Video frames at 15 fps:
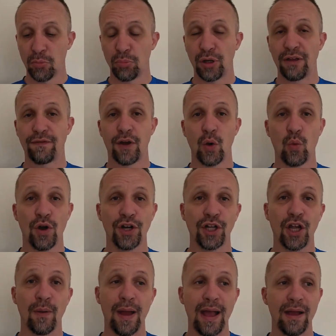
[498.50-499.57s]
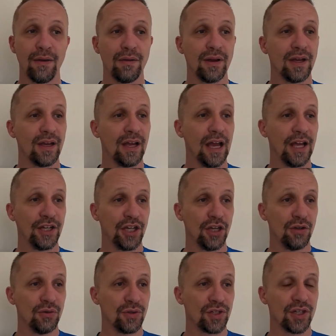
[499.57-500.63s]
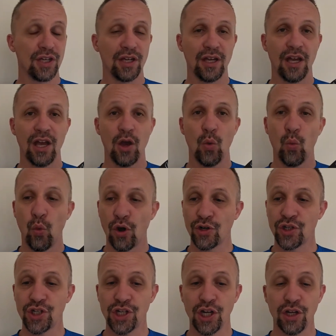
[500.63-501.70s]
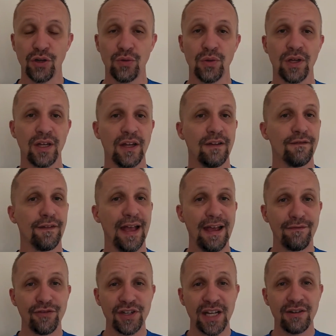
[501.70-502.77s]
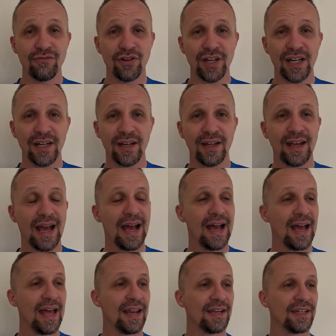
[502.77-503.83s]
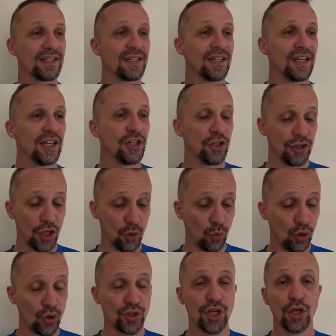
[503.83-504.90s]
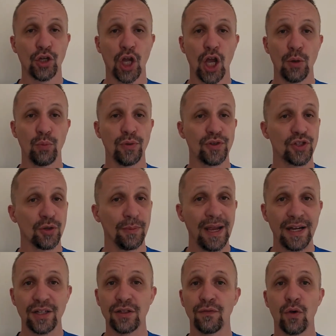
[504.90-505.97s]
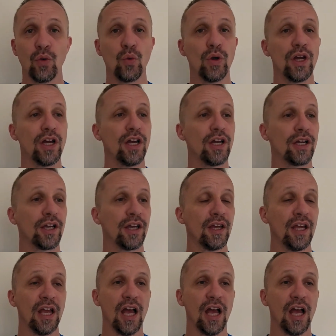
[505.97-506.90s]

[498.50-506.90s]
But if I want to go out and use one shoe for everyday running, and that will also cope with some interval work,